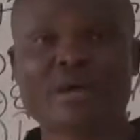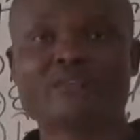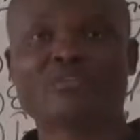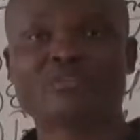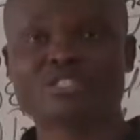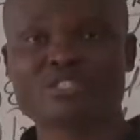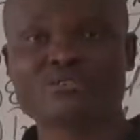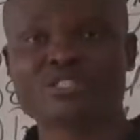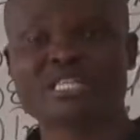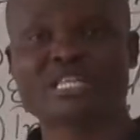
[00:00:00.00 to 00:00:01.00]
have
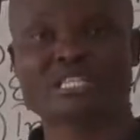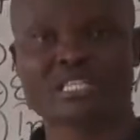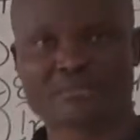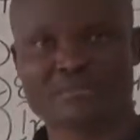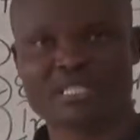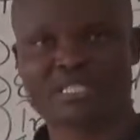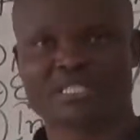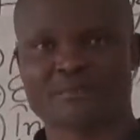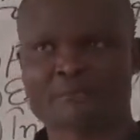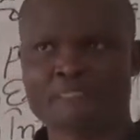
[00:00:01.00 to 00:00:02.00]
continuity and
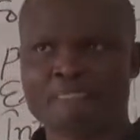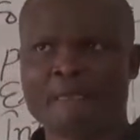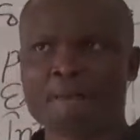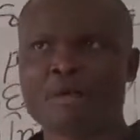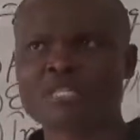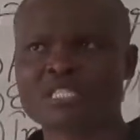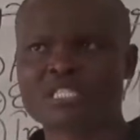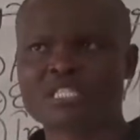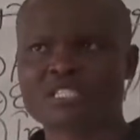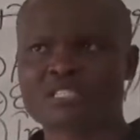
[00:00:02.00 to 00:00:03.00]
stability.
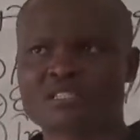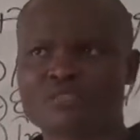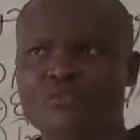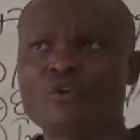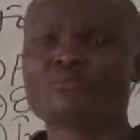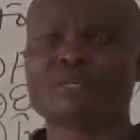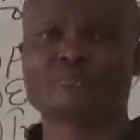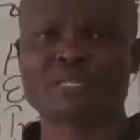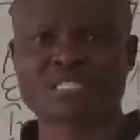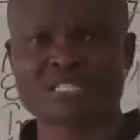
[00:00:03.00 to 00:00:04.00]
Policies form the
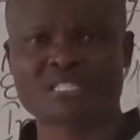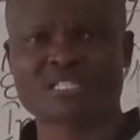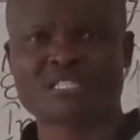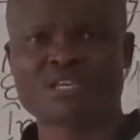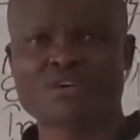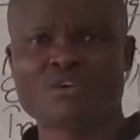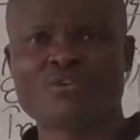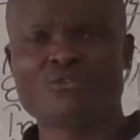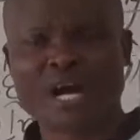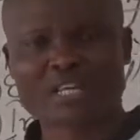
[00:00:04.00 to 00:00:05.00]
basis
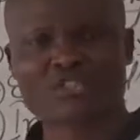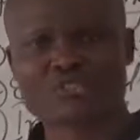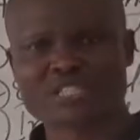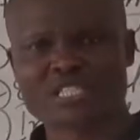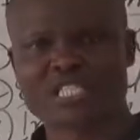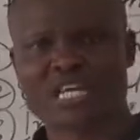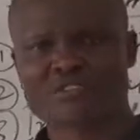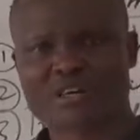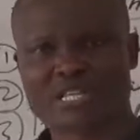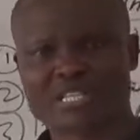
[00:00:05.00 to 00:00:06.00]
of actions in an
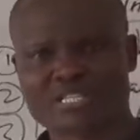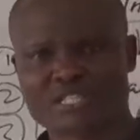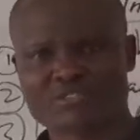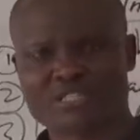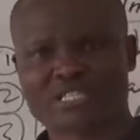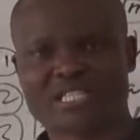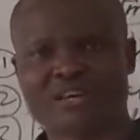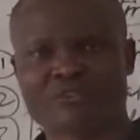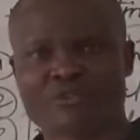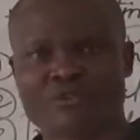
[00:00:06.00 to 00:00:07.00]
organization, and
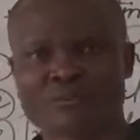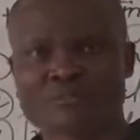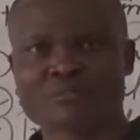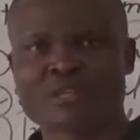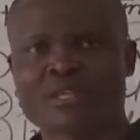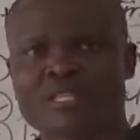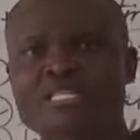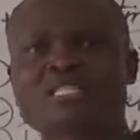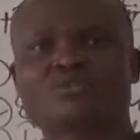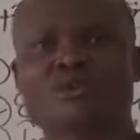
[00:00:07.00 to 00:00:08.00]
therefore
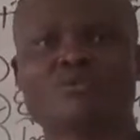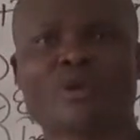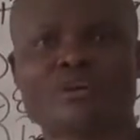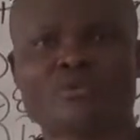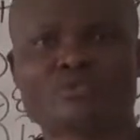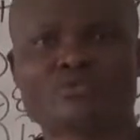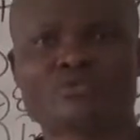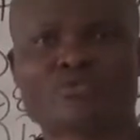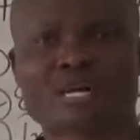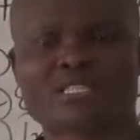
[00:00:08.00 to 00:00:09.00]
that is where we are going to
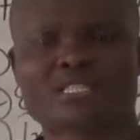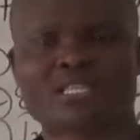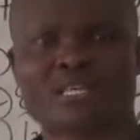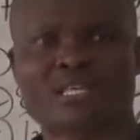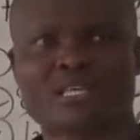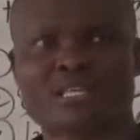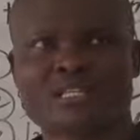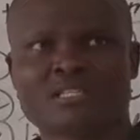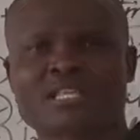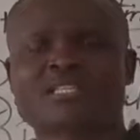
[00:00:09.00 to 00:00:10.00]
look at the
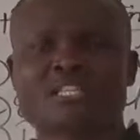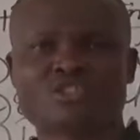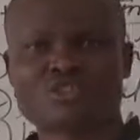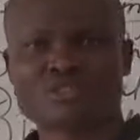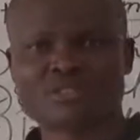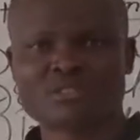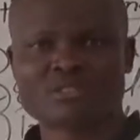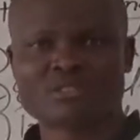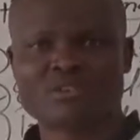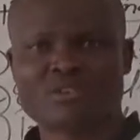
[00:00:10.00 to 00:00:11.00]
succession
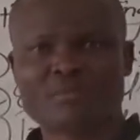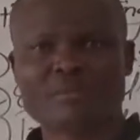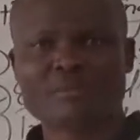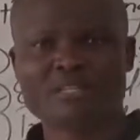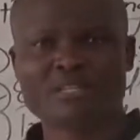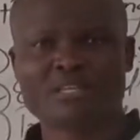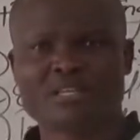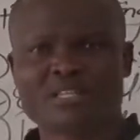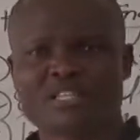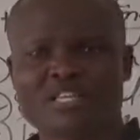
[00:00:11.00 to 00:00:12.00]
or maybe
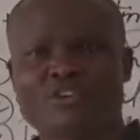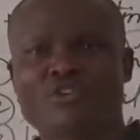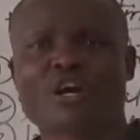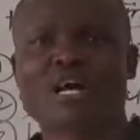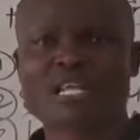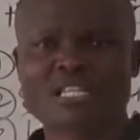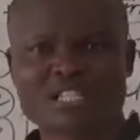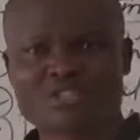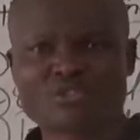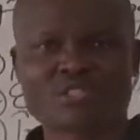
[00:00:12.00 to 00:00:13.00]
the
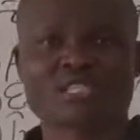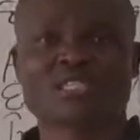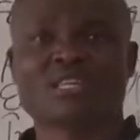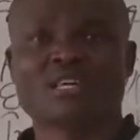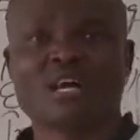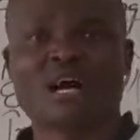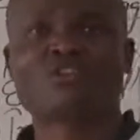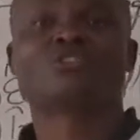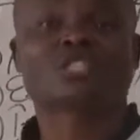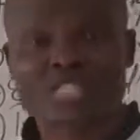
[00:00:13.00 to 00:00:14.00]
organization's
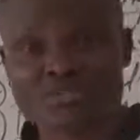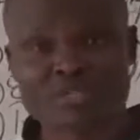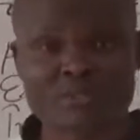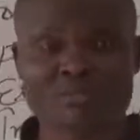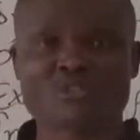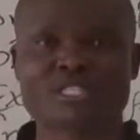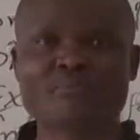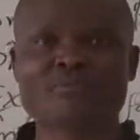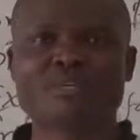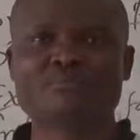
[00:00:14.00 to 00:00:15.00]
continuity, because
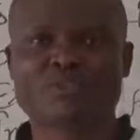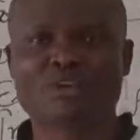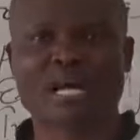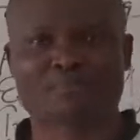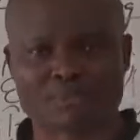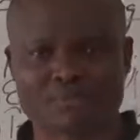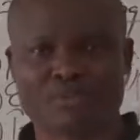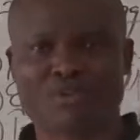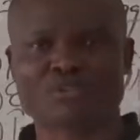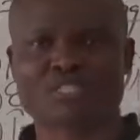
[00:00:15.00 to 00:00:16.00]
some of them collapse
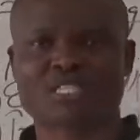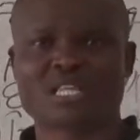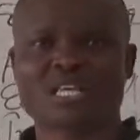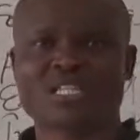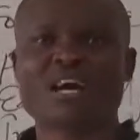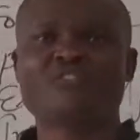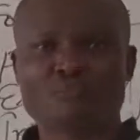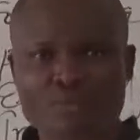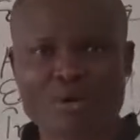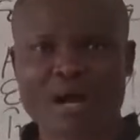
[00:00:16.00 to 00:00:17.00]
because they
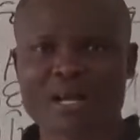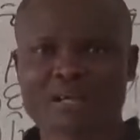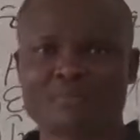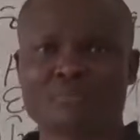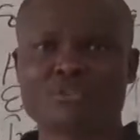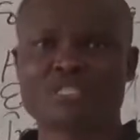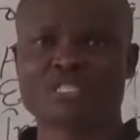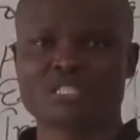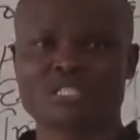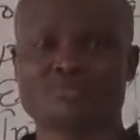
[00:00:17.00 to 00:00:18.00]
have poor
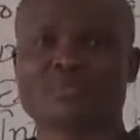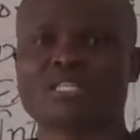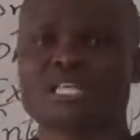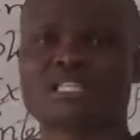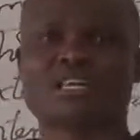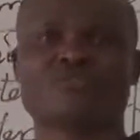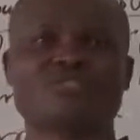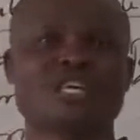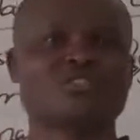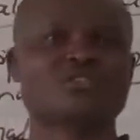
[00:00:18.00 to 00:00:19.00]
policies in place and
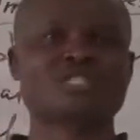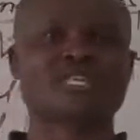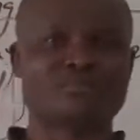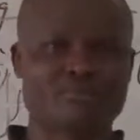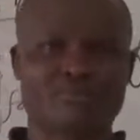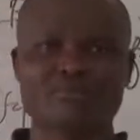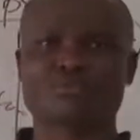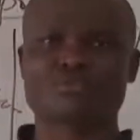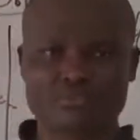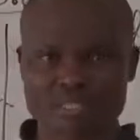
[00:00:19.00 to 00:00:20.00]
therefore they are not able
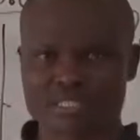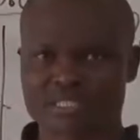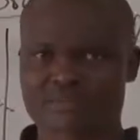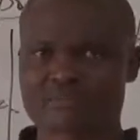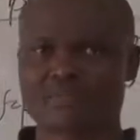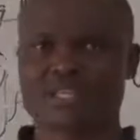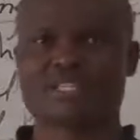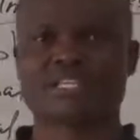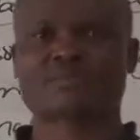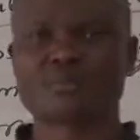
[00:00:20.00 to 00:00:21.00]
maybe to meet
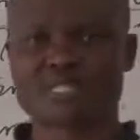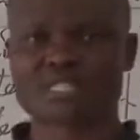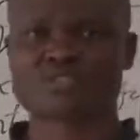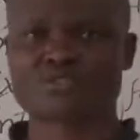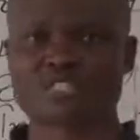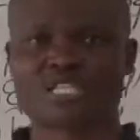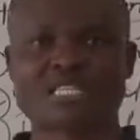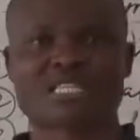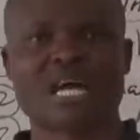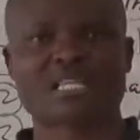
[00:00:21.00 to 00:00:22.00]
the expectations
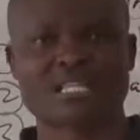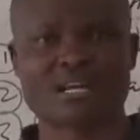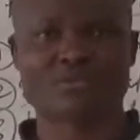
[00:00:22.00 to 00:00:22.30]
that are there